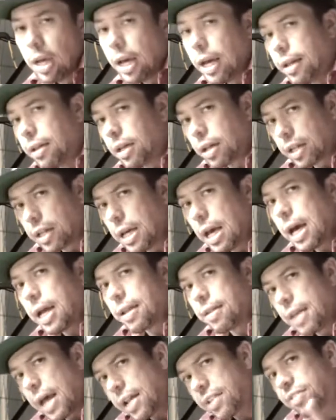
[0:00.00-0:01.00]
And
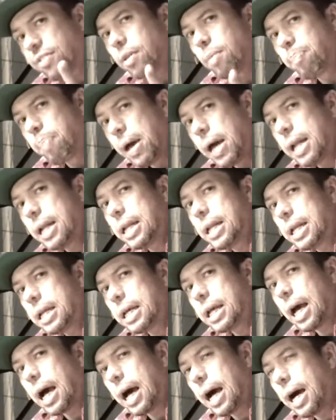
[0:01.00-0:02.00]
again, that's
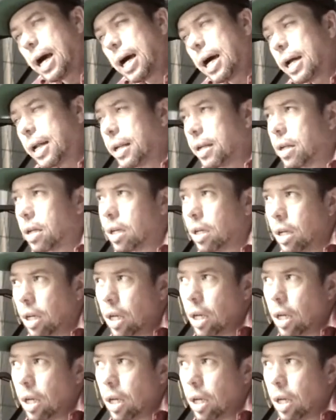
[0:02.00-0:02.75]
depending on